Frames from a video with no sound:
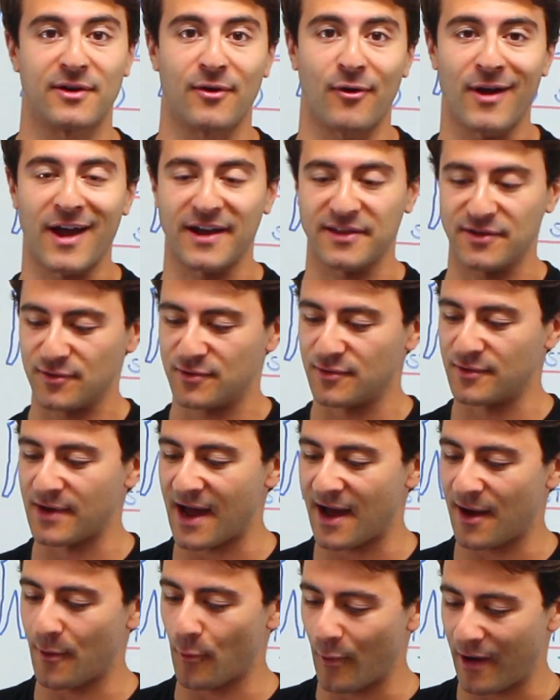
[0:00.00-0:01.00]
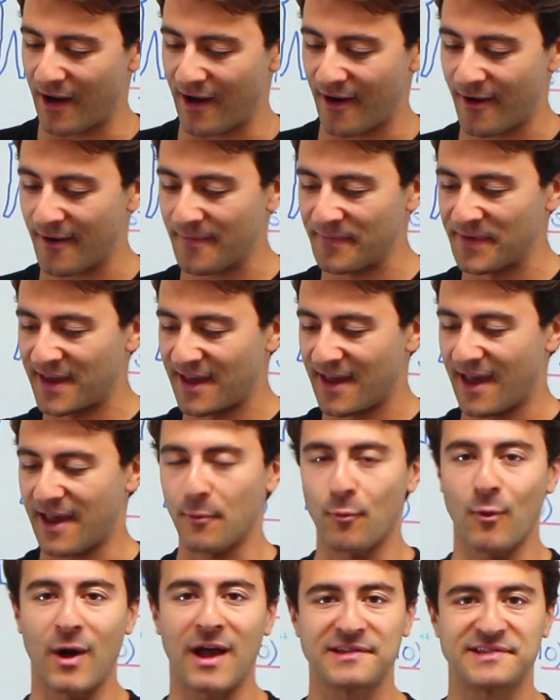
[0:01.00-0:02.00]
Correct, you do not wear a
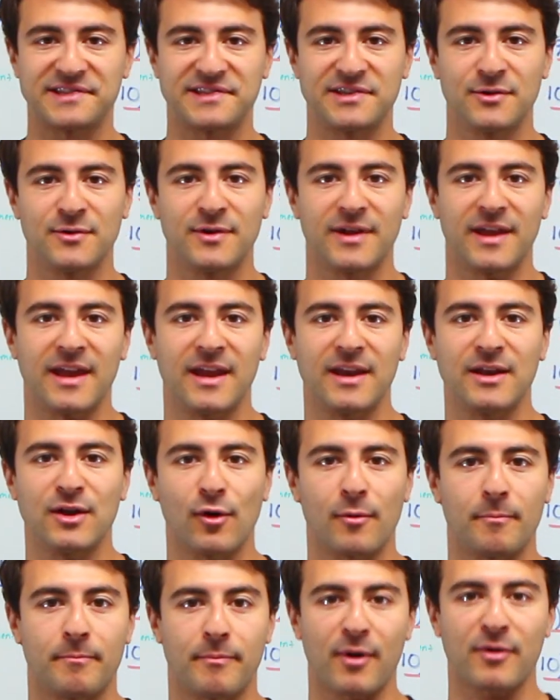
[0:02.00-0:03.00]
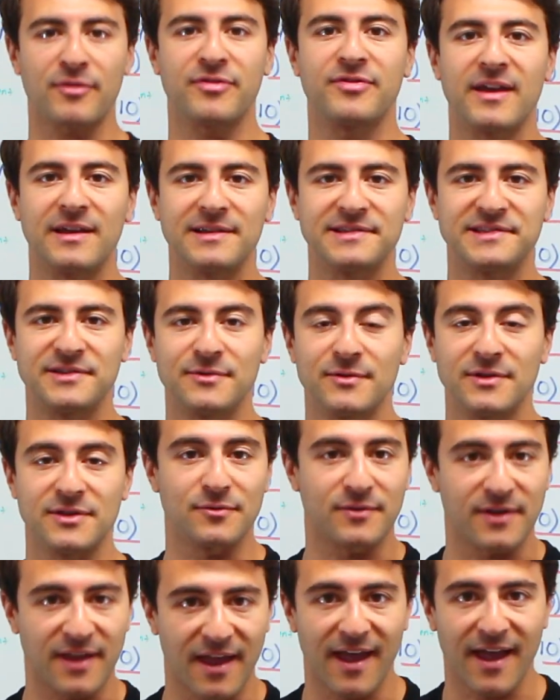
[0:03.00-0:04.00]
wetsuit in your birthday suit.
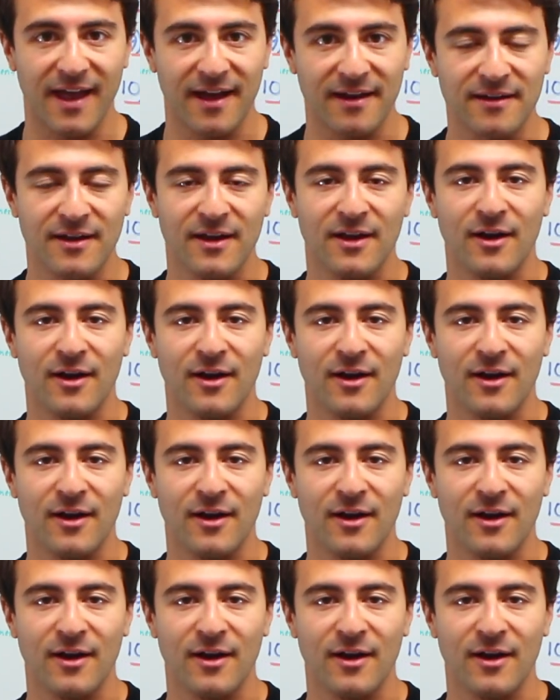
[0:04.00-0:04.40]
You can.